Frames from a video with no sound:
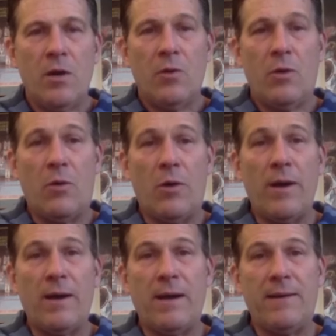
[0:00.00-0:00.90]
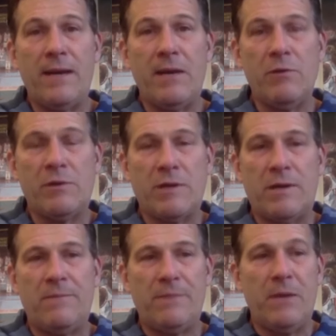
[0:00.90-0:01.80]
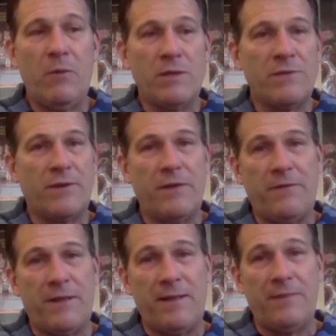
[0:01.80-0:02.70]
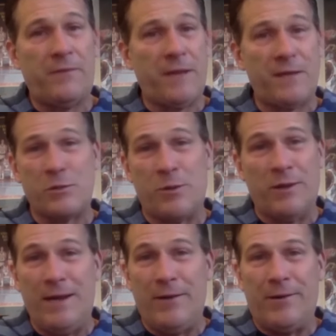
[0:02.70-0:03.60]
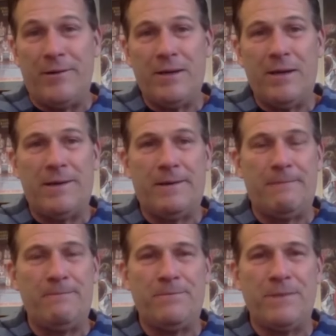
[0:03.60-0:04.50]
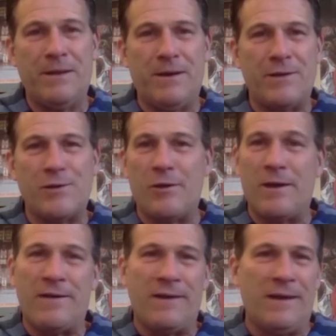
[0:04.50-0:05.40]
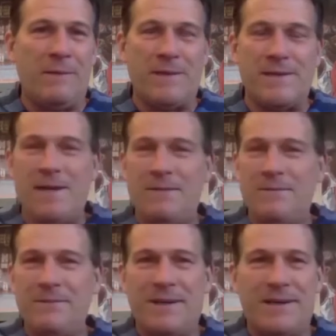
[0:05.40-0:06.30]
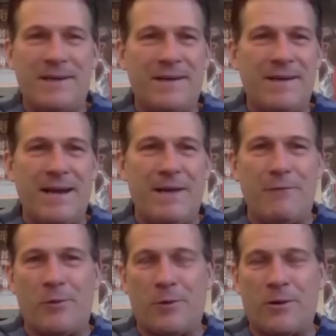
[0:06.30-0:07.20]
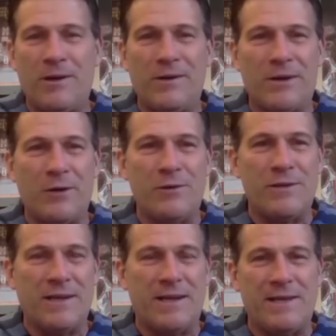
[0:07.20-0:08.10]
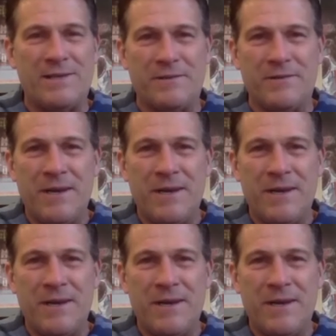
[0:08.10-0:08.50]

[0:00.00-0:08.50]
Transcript: Well, one, I think he was a very flexible leader. You know, I saw that on the Olympic team in 84, you know, coaching the likes of